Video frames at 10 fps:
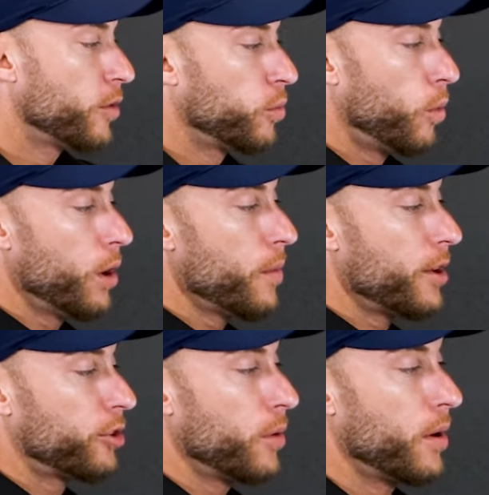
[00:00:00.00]
There's one
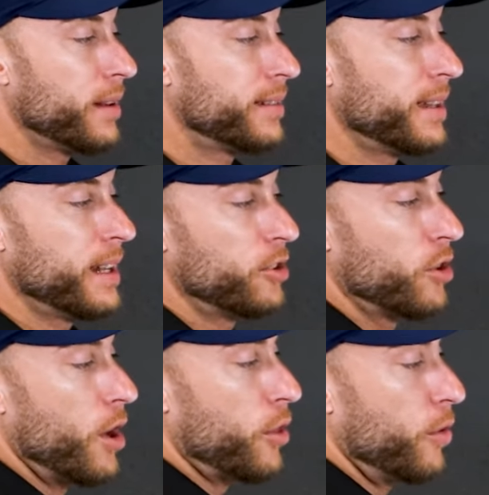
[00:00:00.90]
rescuer on scene.
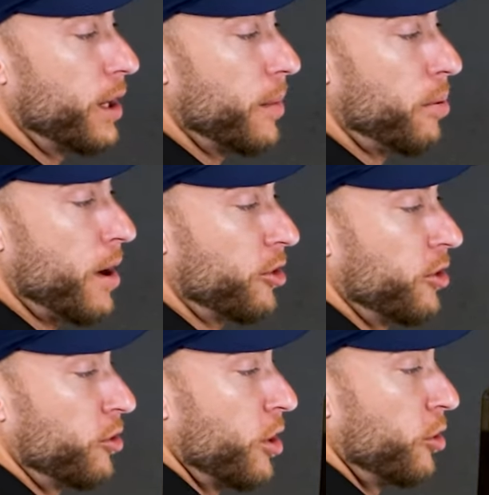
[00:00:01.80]
It's 30
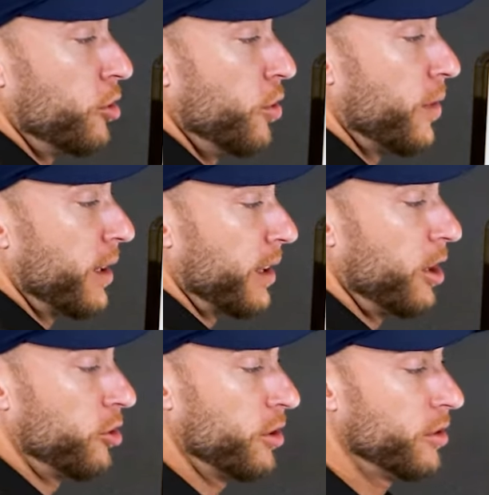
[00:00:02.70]
compressions, two
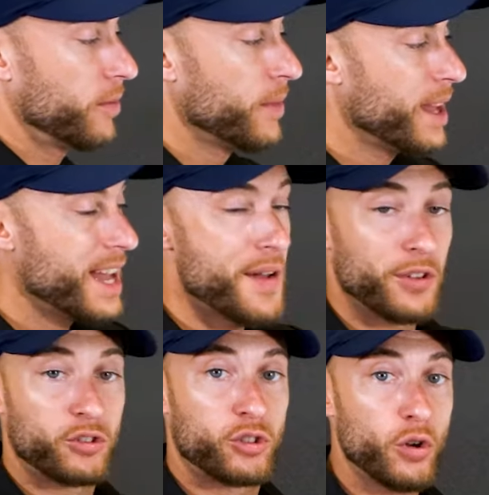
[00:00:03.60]
ventilations.
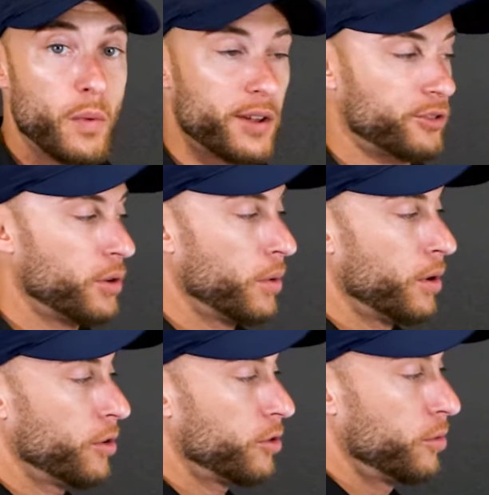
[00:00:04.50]
If it's two
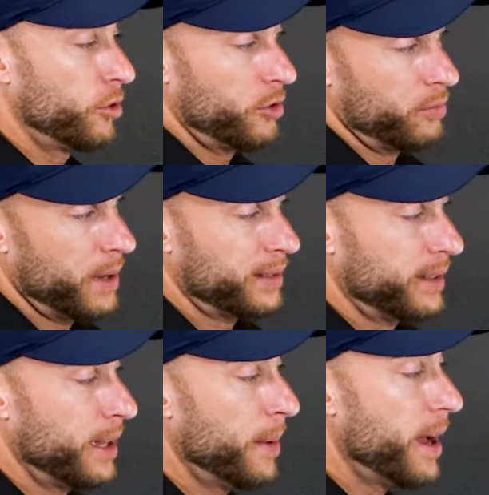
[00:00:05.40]
rescuers, which is
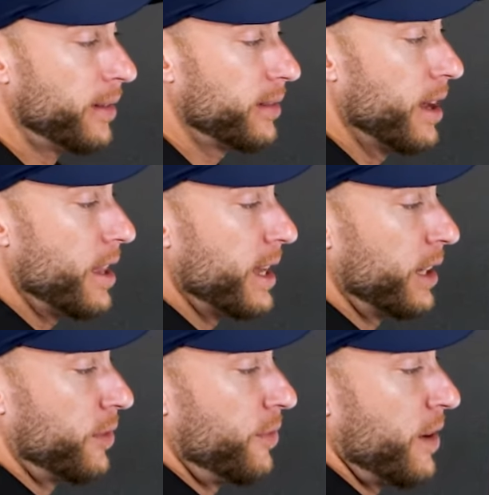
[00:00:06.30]
basically EMS,
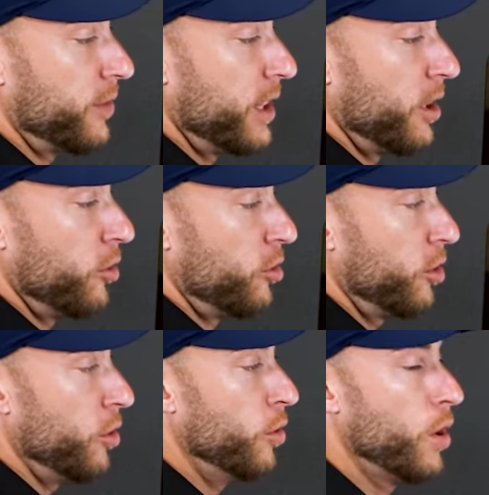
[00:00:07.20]
then it's 15 and
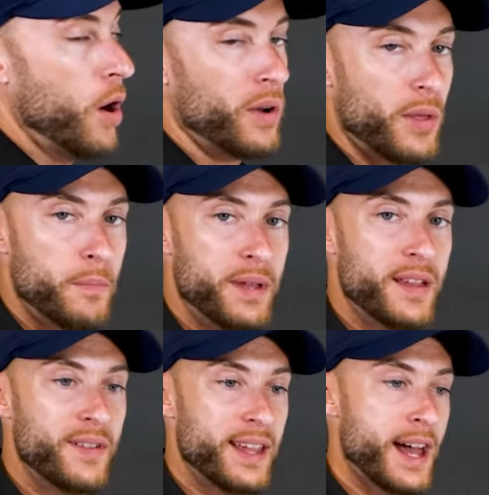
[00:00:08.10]
2 with a
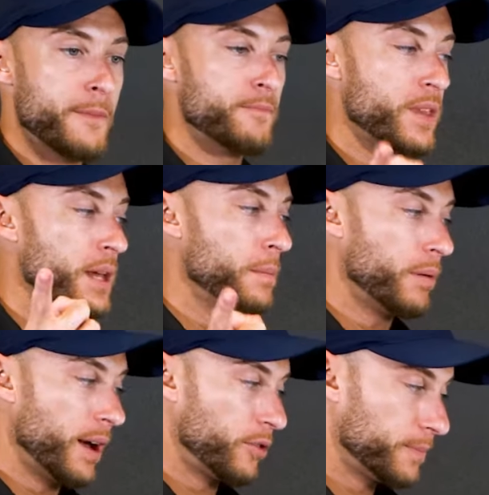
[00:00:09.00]
BVM in
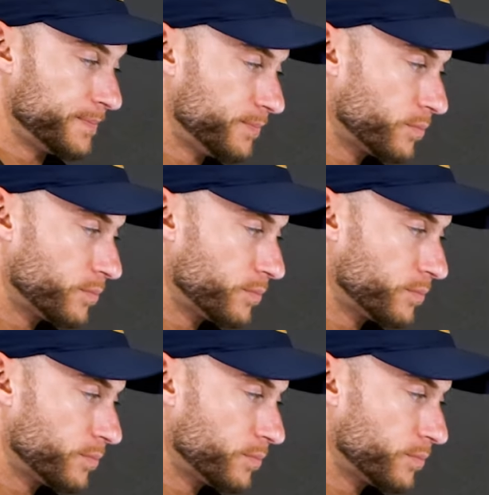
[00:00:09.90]
place.